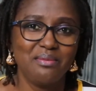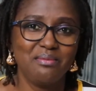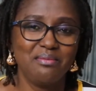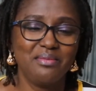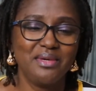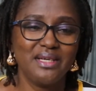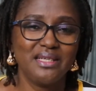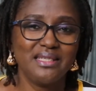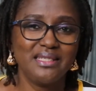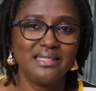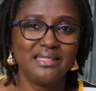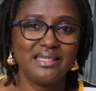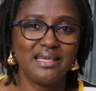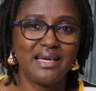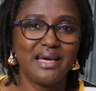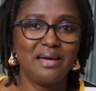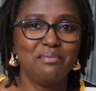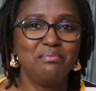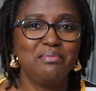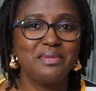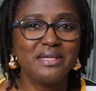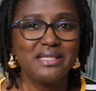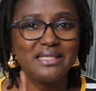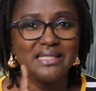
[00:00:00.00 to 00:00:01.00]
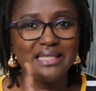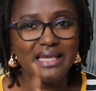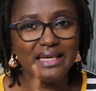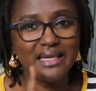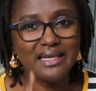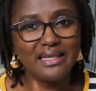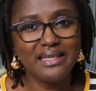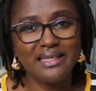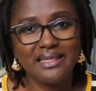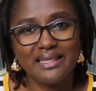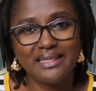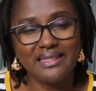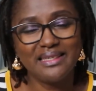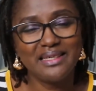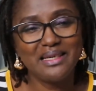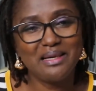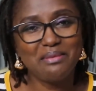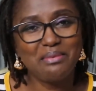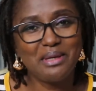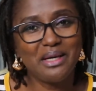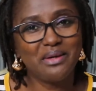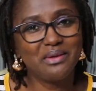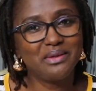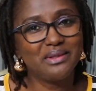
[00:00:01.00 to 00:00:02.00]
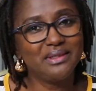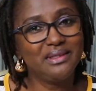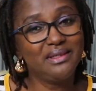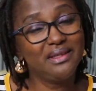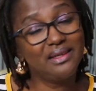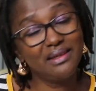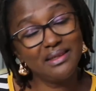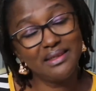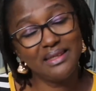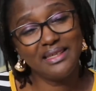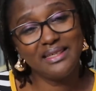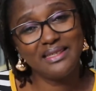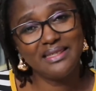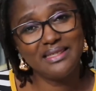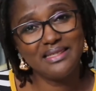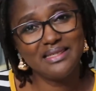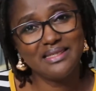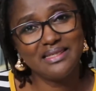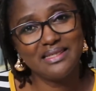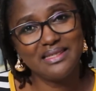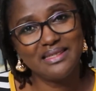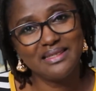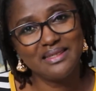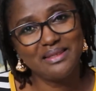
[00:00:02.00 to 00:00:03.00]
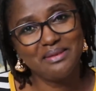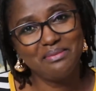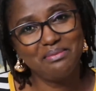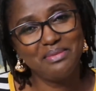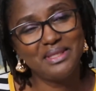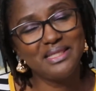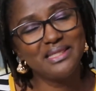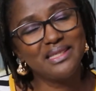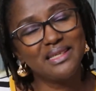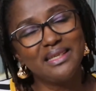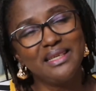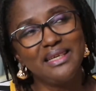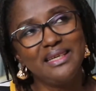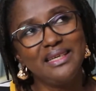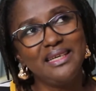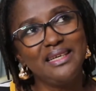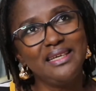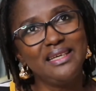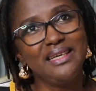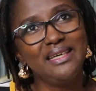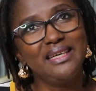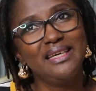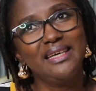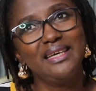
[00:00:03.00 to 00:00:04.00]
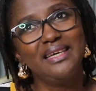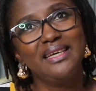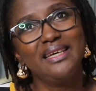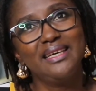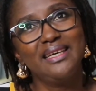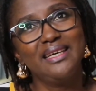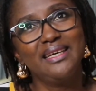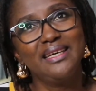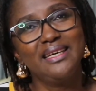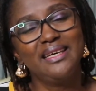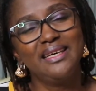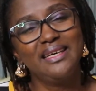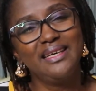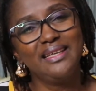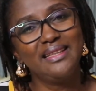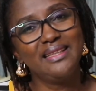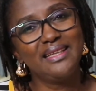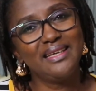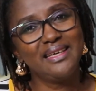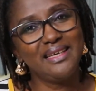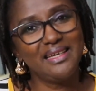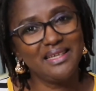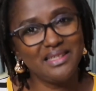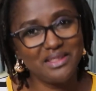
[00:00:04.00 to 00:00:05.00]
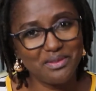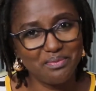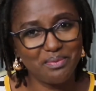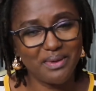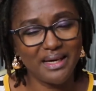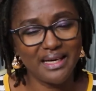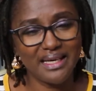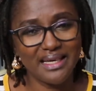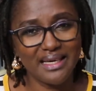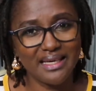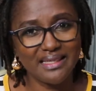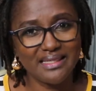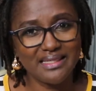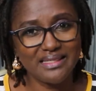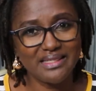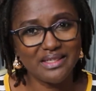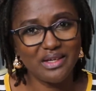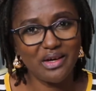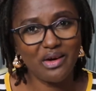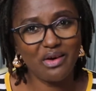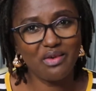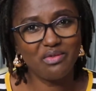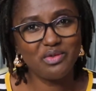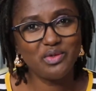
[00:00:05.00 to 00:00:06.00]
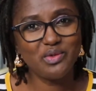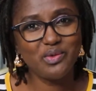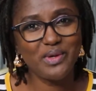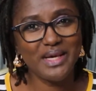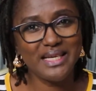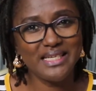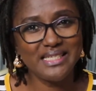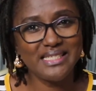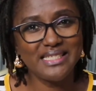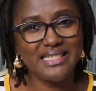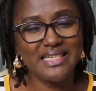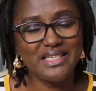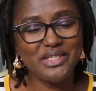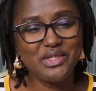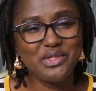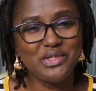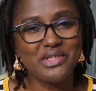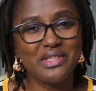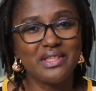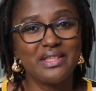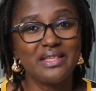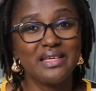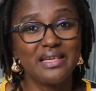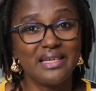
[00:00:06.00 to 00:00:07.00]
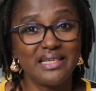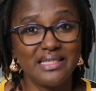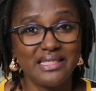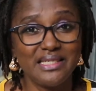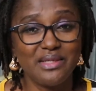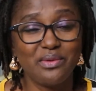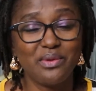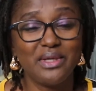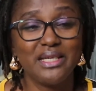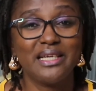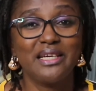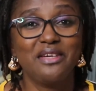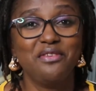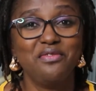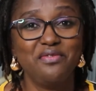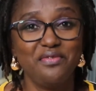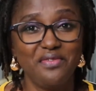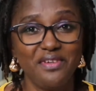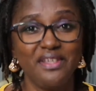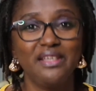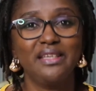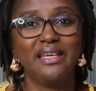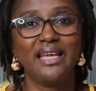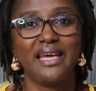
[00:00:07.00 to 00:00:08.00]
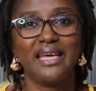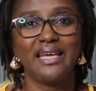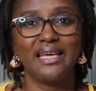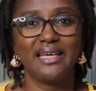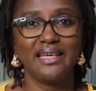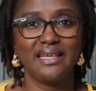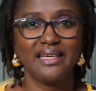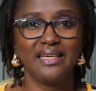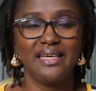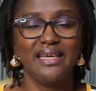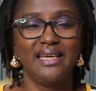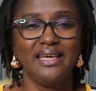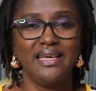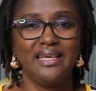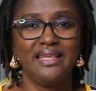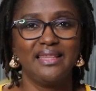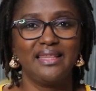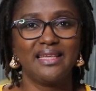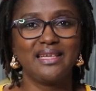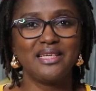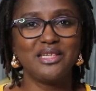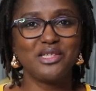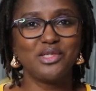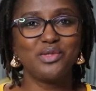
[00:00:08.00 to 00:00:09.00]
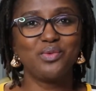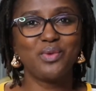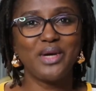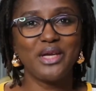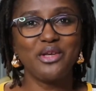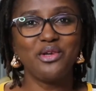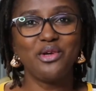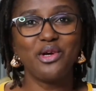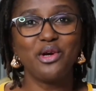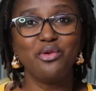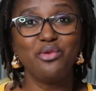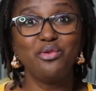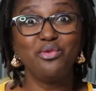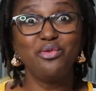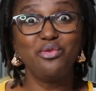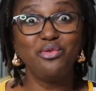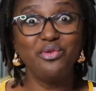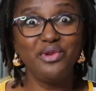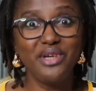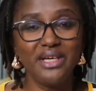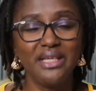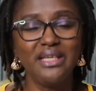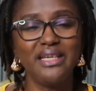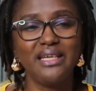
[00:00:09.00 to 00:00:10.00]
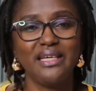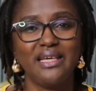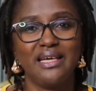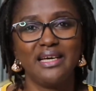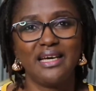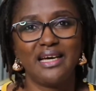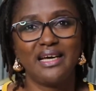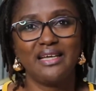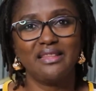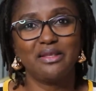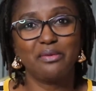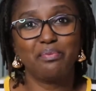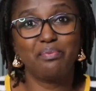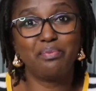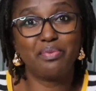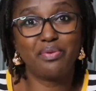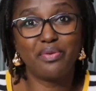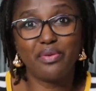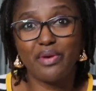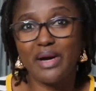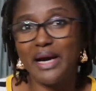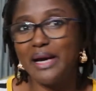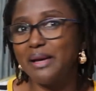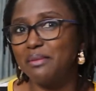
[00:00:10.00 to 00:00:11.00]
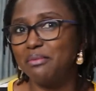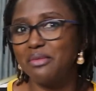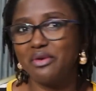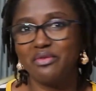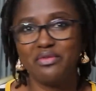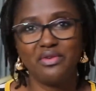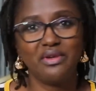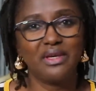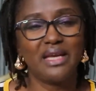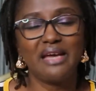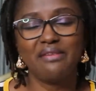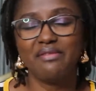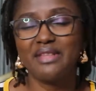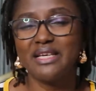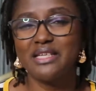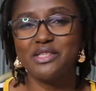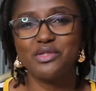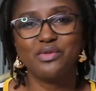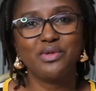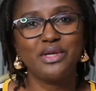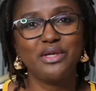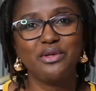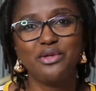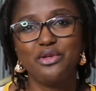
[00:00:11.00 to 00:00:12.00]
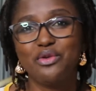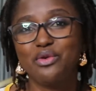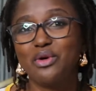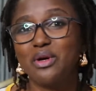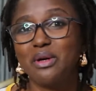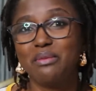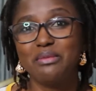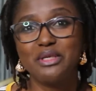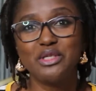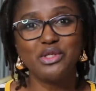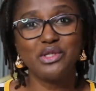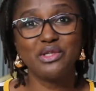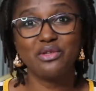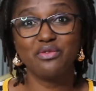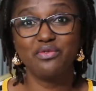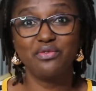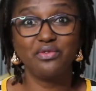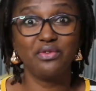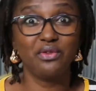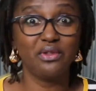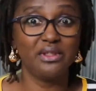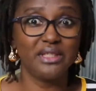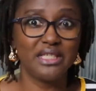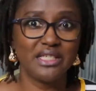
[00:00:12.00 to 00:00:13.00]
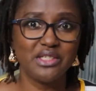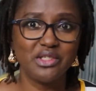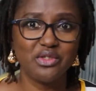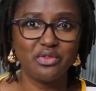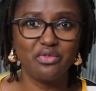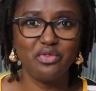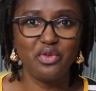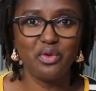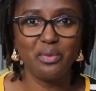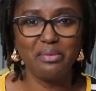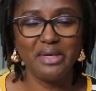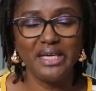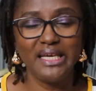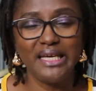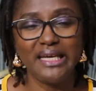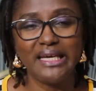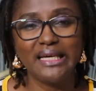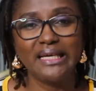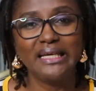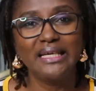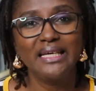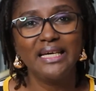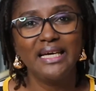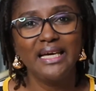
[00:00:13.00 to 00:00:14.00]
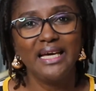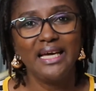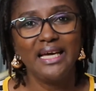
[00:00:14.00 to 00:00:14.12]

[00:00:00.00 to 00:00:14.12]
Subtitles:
but I'm particular about young ladies, particularly in the age bracket of 20 to 30, when I feel like that is when you're really at the prime of your life. That's when you come into the fullness of your being.